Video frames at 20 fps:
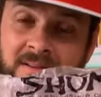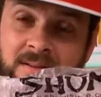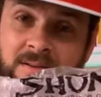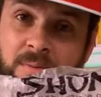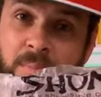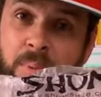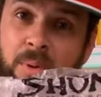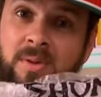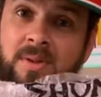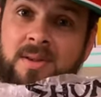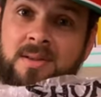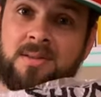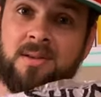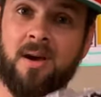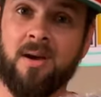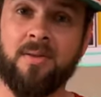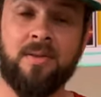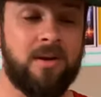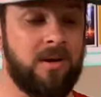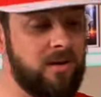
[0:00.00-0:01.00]
to put this
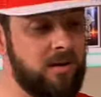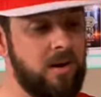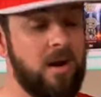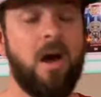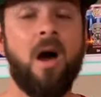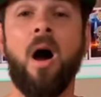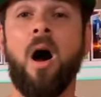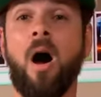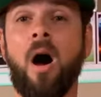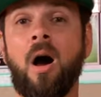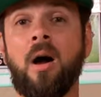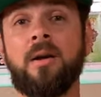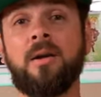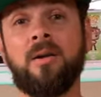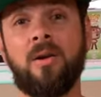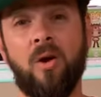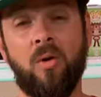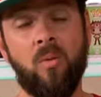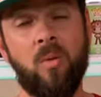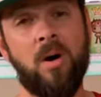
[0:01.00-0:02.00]
on there. You
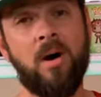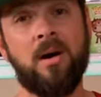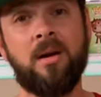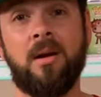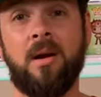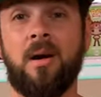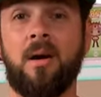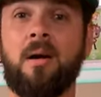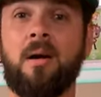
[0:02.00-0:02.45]
know what?